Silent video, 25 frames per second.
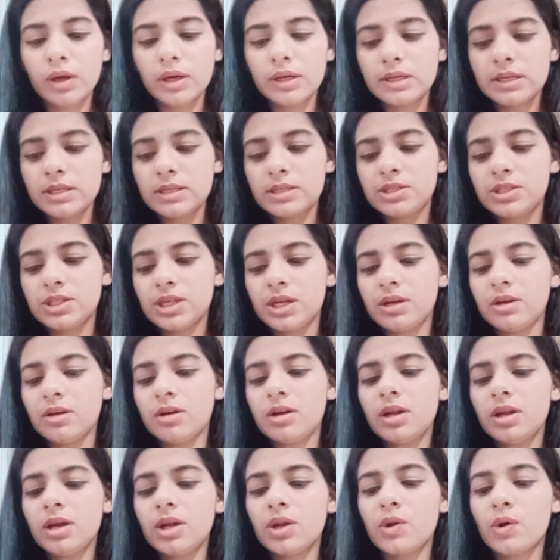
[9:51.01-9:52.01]
is
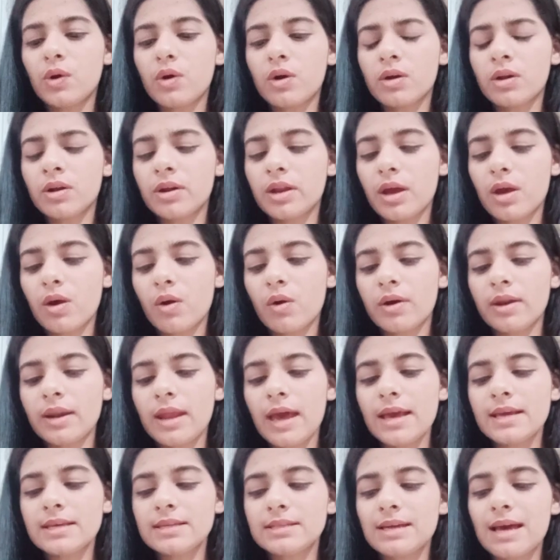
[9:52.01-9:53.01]
generally
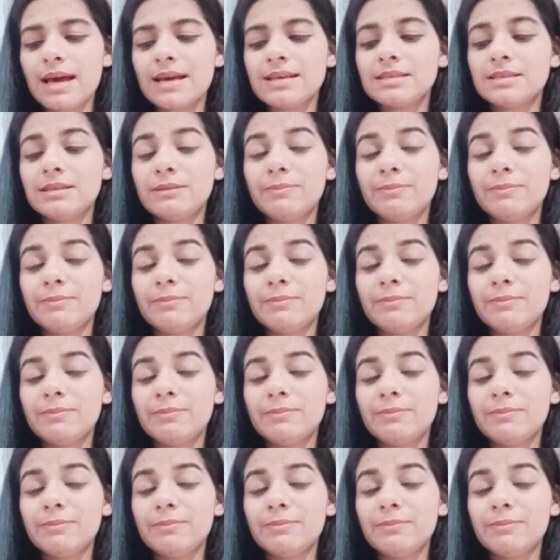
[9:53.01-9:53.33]
recognized as